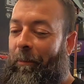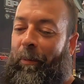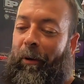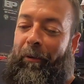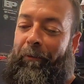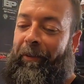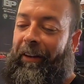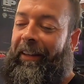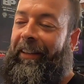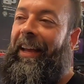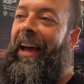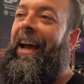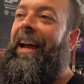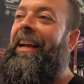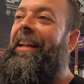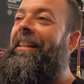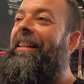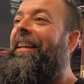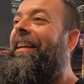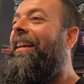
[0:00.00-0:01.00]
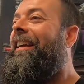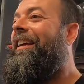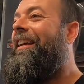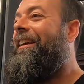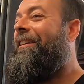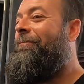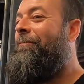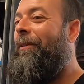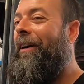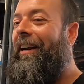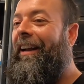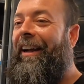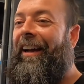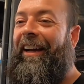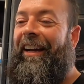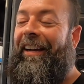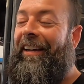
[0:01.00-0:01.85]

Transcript: perfect diet, but